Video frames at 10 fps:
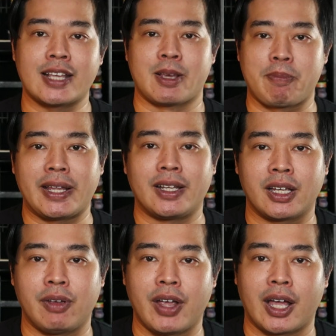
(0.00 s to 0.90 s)
As a painter
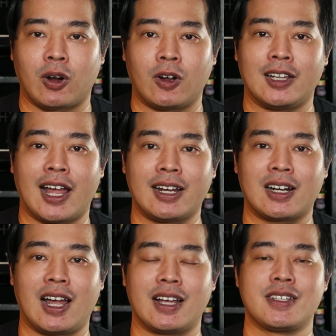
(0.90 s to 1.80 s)
giving an online
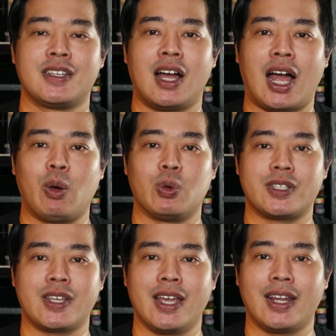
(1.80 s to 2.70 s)
class, I would
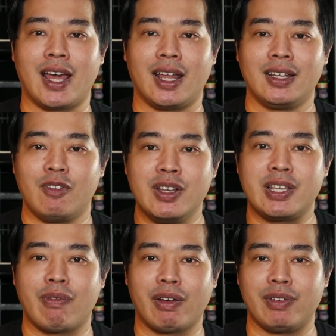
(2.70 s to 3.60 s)
say that
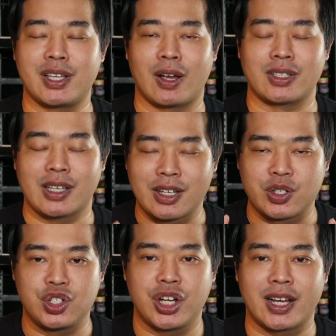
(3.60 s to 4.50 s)
receiving results is
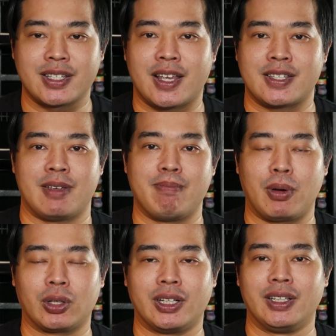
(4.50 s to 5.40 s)
just as
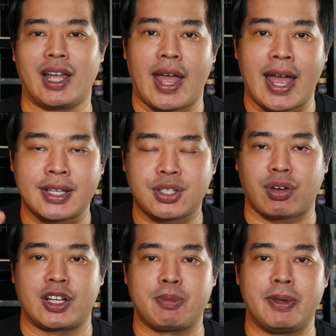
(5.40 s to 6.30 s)
important as
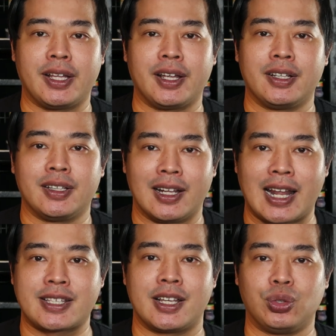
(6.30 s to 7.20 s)
transmitting the
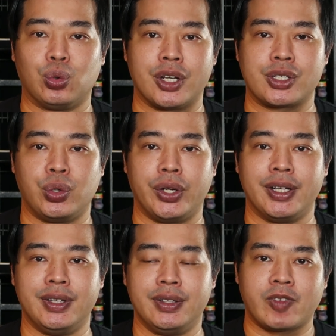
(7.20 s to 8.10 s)
lesson to the
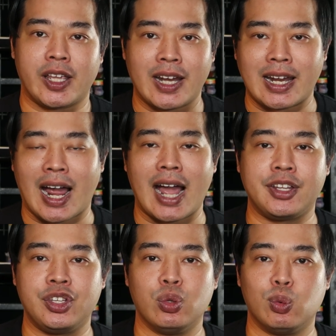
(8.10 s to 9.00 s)
student. In an
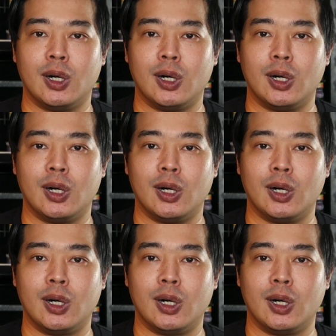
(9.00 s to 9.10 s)
ideal